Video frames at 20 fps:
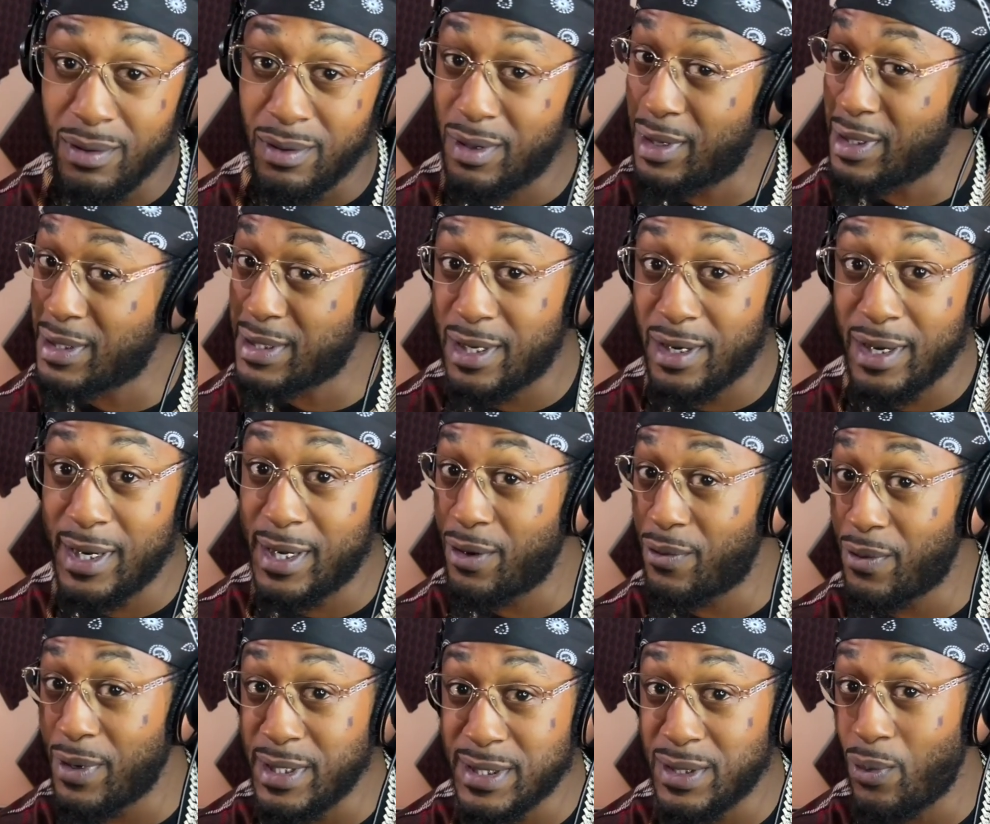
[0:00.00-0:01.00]
Is there any
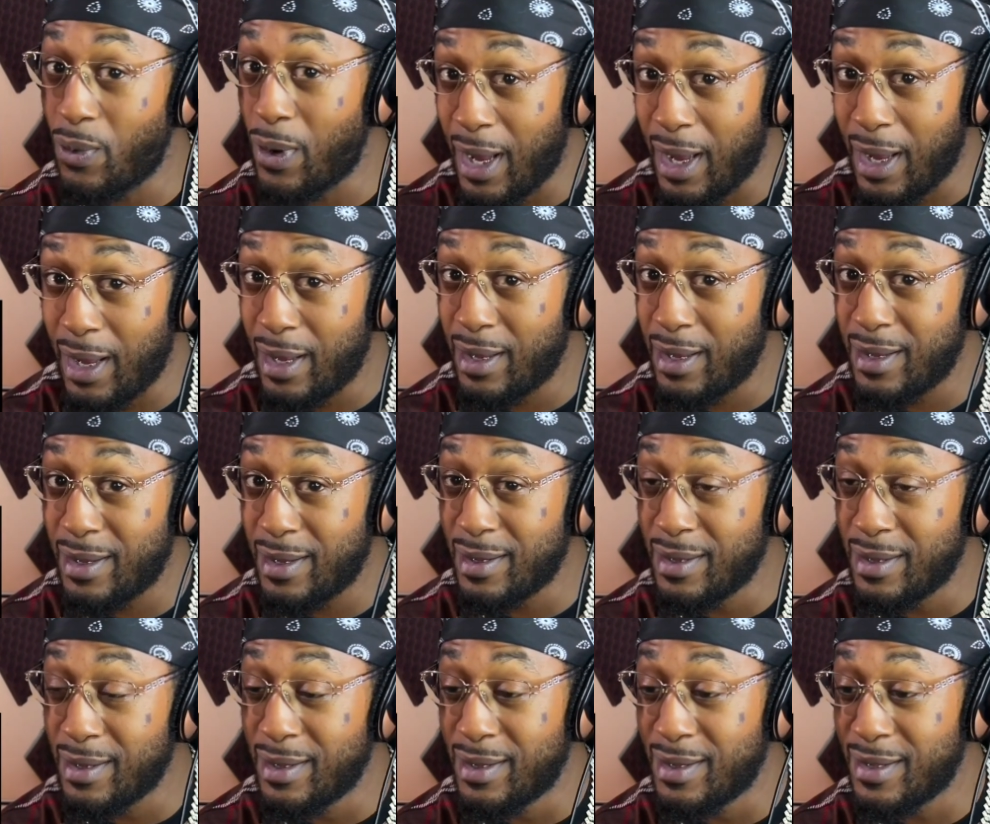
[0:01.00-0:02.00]
reason why?
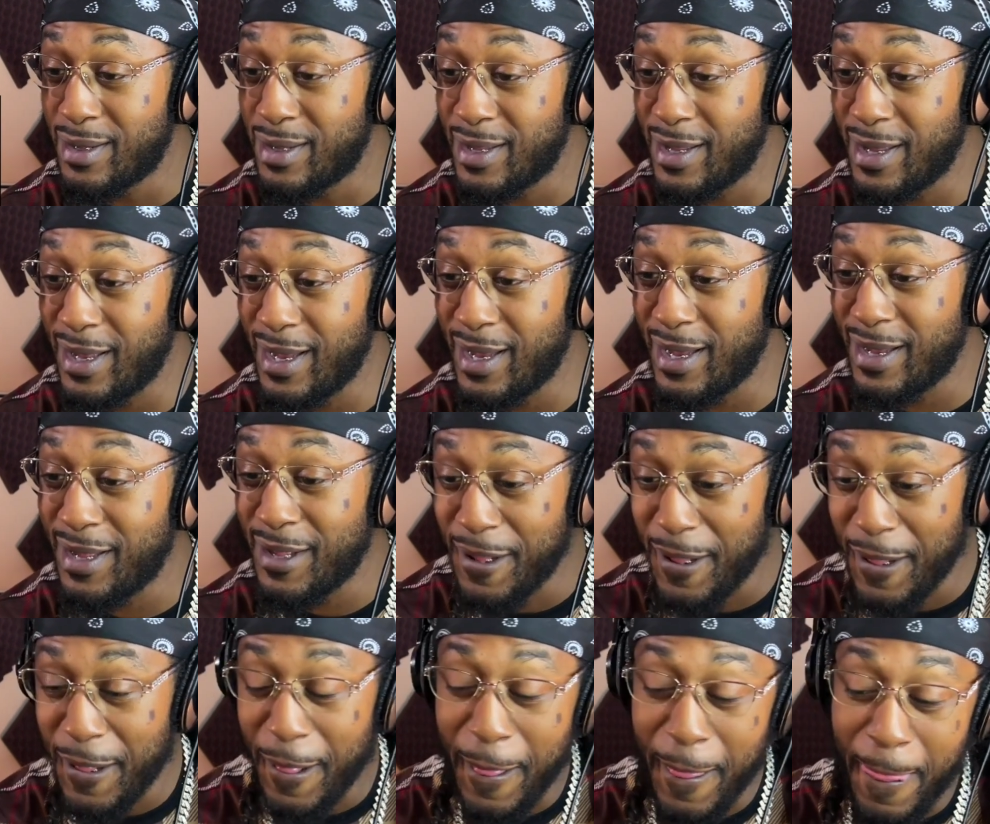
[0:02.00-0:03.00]

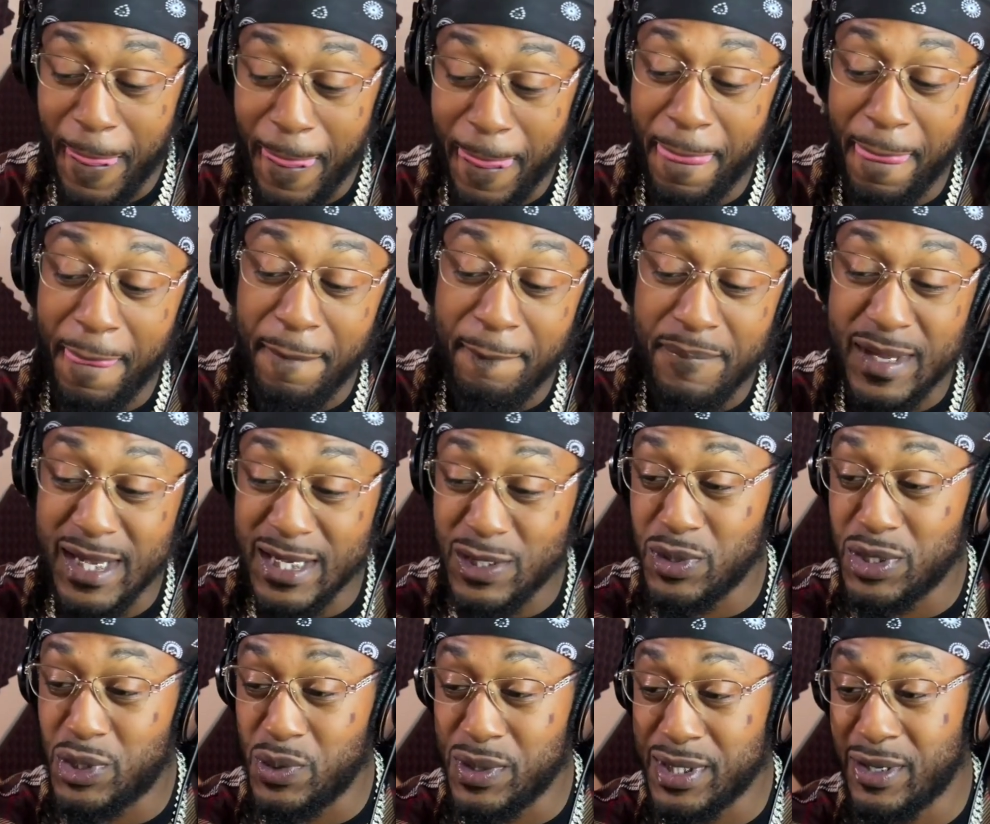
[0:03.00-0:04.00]
That's
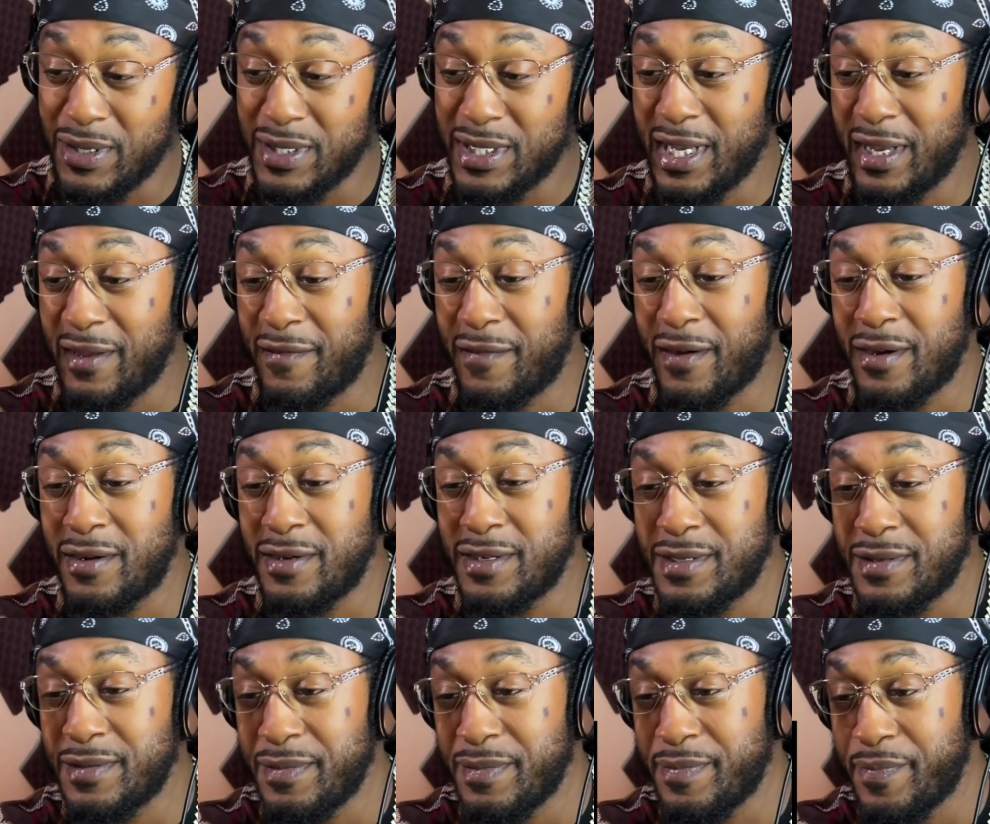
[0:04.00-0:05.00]
what you was going to say
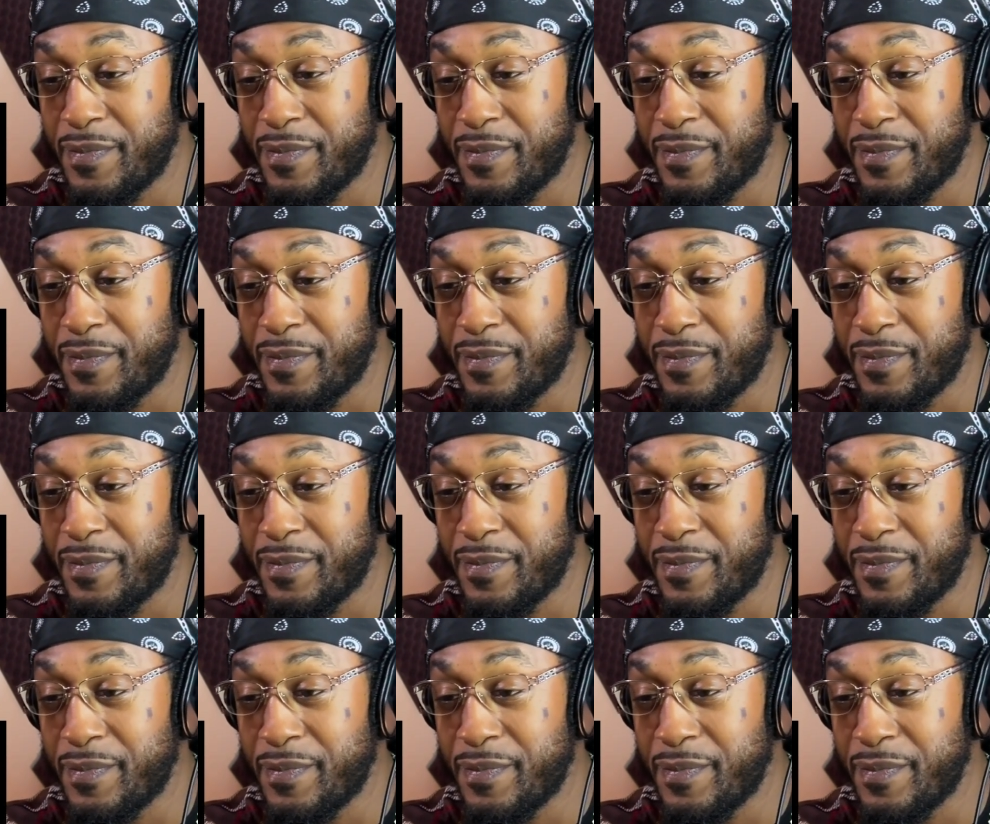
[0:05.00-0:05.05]
first.